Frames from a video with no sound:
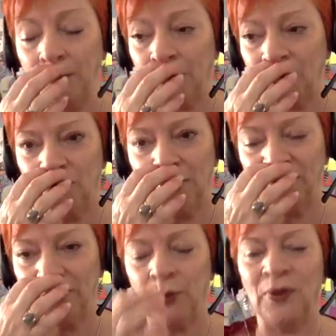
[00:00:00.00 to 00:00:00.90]
because you
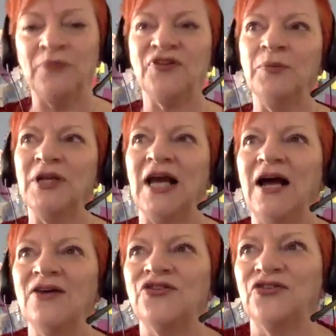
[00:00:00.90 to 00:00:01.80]
never know, when somebody
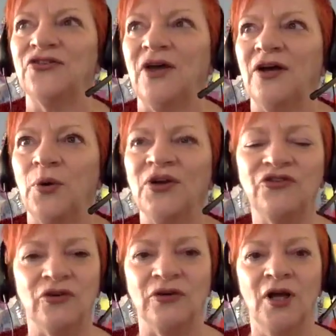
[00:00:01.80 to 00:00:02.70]
asks a
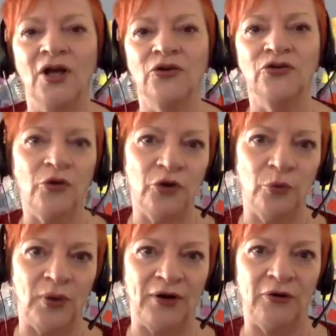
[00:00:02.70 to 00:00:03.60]
question, you don't know
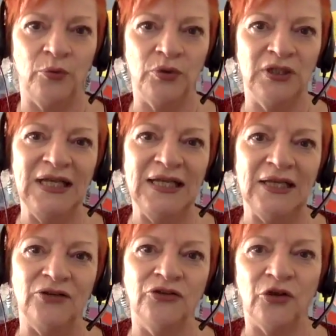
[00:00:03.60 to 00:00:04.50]
where it would lead.